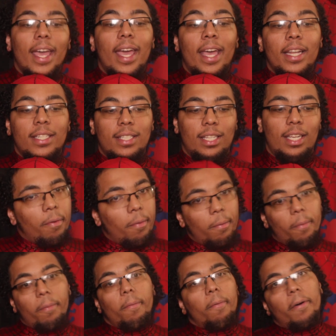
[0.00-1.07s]
Etsy.
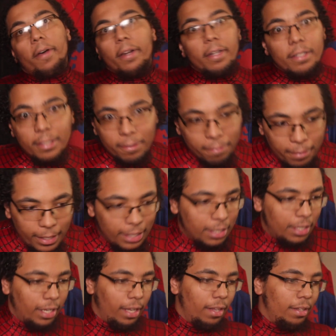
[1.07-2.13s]
What is a face
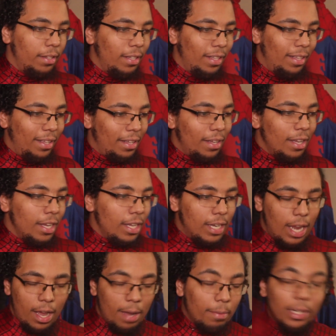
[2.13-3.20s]
shell?
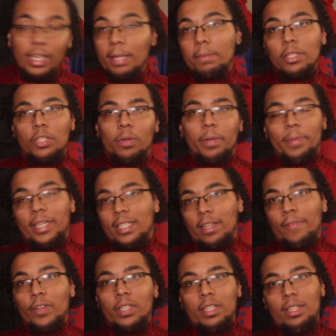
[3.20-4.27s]
Now, I'm going to keep this short because
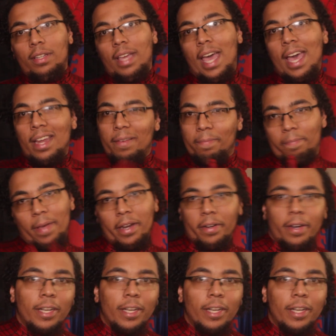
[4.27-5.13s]
I've already had a better